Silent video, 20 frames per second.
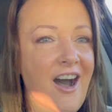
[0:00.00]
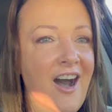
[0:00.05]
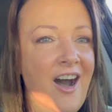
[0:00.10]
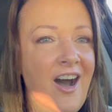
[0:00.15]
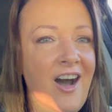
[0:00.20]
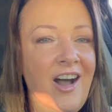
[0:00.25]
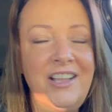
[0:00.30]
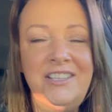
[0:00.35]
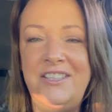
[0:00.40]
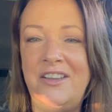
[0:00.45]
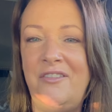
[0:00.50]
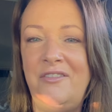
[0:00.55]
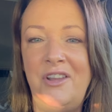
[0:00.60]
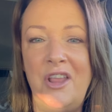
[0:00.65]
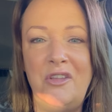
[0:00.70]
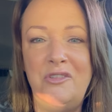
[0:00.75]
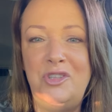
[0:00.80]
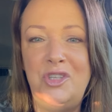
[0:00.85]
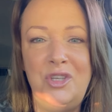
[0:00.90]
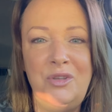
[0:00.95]
I don't
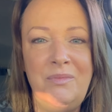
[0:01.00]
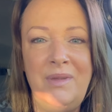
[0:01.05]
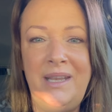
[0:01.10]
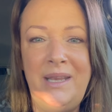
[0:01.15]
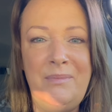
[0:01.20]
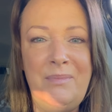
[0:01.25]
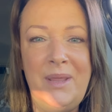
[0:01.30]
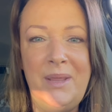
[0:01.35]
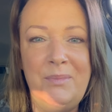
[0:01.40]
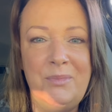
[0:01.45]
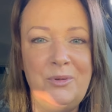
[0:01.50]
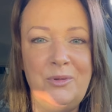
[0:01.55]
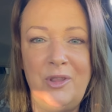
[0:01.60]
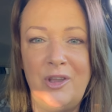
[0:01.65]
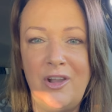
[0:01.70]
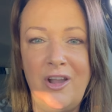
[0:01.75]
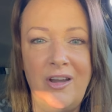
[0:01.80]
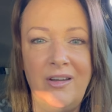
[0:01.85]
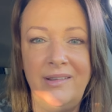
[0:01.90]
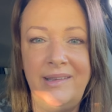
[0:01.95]
know too many people
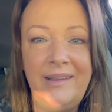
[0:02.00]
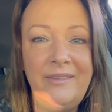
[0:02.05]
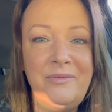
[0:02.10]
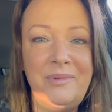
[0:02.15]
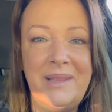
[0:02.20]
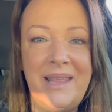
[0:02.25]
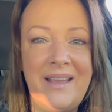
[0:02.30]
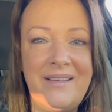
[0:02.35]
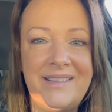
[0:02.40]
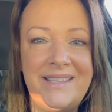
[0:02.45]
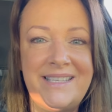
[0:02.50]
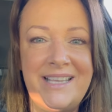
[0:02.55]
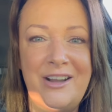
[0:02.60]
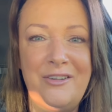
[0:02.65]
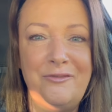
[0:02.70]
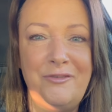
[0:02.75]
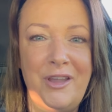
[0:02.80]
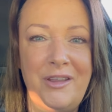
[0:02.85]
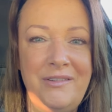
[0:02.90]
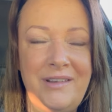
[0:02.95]
that can't live without a cell
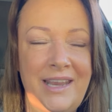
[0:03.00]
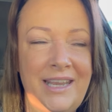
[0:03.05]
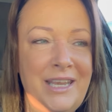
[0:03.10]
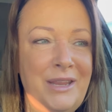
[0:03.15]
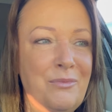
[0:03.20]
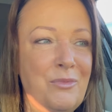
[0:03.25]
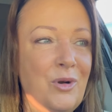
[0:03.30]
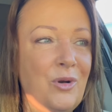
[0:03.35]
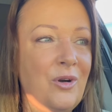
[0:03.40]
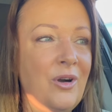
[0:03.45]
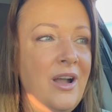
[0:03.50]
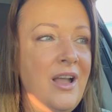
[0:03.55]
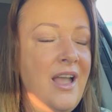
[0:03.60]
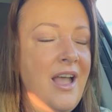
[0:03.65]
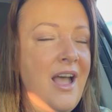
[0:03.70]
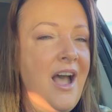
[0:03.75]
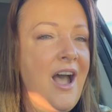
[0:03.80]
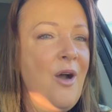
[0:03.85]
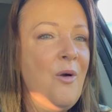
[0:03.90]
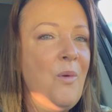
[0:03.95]
phone anymore.
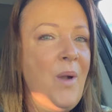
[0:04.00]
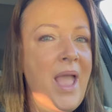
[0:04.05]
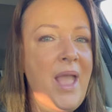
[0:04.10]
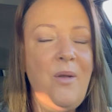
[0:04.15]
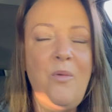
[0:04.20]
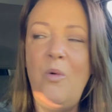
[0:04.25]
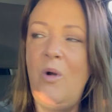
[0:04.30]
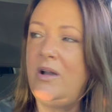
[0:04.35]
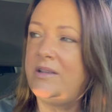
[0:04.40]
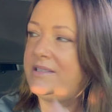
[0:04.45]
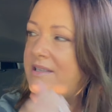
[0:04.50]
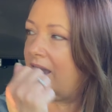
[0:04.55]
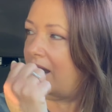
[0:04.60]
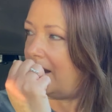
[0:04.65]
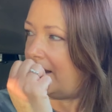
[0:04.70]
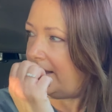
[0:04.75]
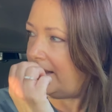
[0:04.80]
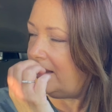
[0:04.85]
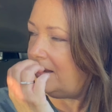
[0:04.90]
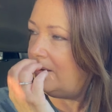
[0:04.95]
Where was
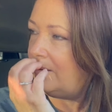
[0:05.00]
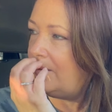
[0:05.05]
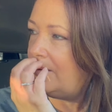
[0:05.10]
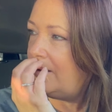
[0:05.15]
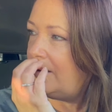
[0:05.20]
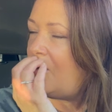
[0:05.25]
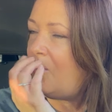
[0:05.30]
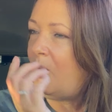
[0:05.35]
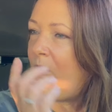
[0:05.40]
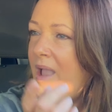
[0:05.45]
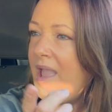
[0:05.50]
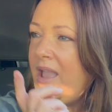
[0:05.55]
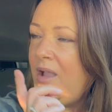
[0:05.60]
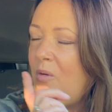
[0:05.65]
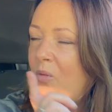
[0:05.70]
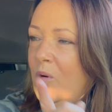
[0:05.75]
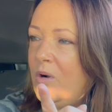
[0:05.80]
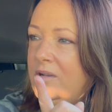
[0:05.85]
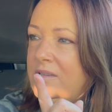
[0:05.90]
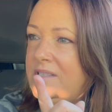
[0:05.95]
I? Where
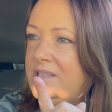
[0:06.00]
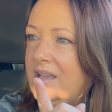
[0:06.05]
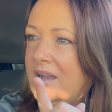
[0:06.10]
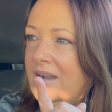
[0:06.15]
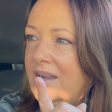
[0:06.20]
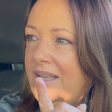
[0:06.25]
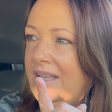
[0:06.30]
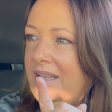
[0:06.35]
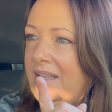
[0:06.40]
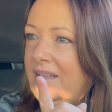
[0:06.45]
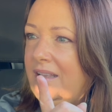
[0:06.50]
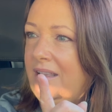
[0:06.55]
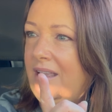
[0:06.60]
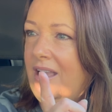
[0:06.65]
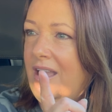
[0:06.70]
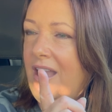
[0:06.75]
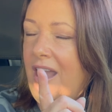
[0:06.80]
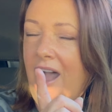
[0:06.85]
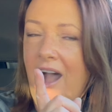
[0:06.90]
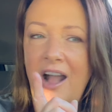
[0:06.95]
was I?
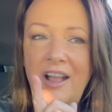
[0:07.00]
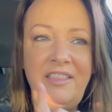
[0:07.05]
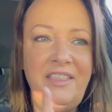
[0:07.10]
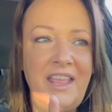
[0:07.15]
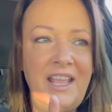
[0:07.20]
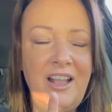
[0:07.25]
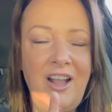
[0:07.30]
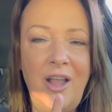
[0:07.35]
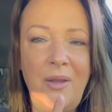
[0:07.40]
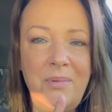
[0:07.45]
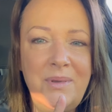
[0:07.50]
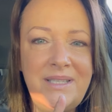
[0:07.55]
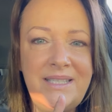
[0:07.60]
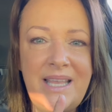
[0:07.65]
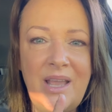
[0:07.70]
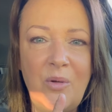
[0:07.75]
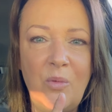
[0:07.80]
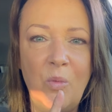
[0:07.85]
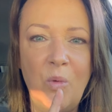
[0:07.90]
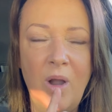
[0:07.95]
I think I was
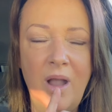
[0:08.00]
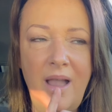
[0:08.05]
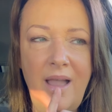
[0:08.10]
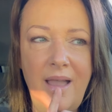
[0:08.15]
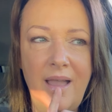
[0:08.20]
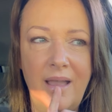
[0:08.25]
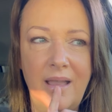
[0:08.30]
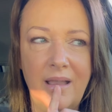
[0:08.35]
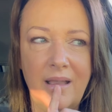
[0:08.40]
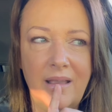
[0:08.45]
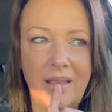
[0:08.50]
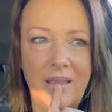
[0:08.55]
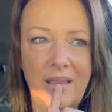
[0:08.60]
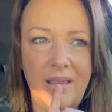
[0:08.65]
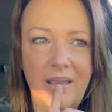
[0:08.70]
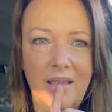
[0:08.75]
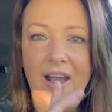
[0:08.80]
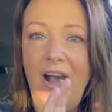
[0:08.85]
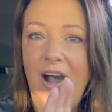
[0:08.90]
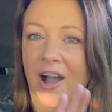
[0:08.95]
at work.
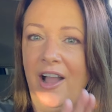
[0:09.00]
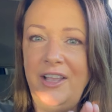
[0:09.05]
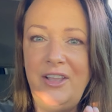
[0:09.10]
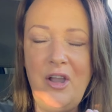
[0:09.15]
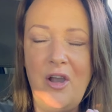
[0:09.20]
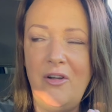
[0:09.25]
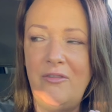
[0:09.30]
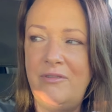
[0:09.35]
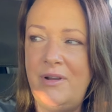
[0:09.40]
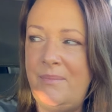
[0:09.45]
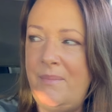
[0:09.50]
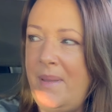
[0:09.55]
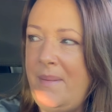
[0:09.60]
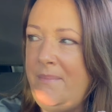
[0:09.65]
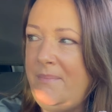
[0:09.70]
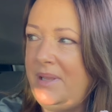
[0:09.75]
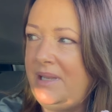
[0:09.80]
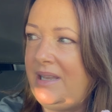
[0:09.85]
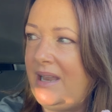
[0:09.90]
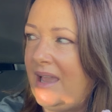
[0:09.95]
I can't
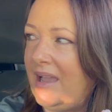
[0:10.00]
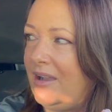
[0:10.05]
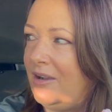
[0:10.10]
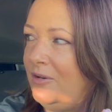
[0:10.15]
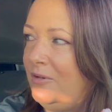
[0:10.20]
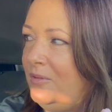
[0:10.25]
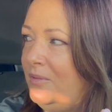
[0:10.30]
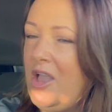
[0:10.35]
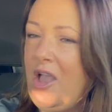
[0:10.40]
remember now,